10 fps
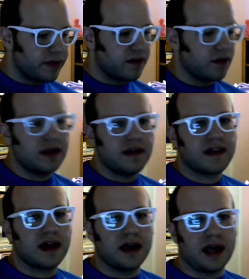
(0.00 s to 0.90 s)
So he does
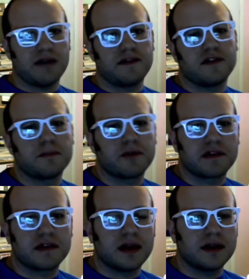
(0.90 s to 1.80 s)
kind of have his own
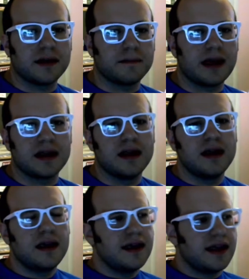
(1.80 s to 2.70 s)
personality, and
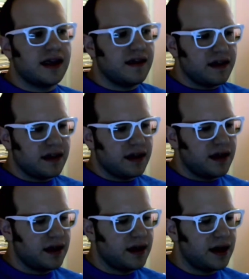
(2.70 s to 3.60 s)
he's
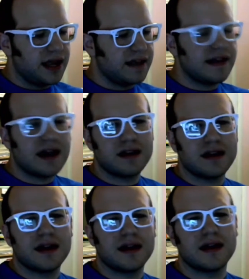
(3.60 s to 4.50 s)
not.
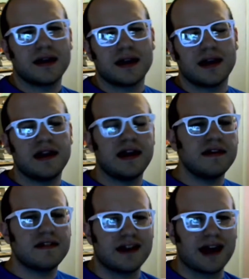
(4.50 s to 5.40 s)
He
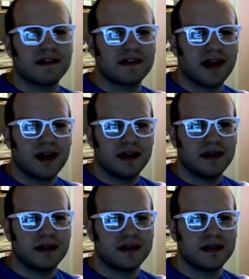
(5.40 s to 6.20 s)
is a nice guy.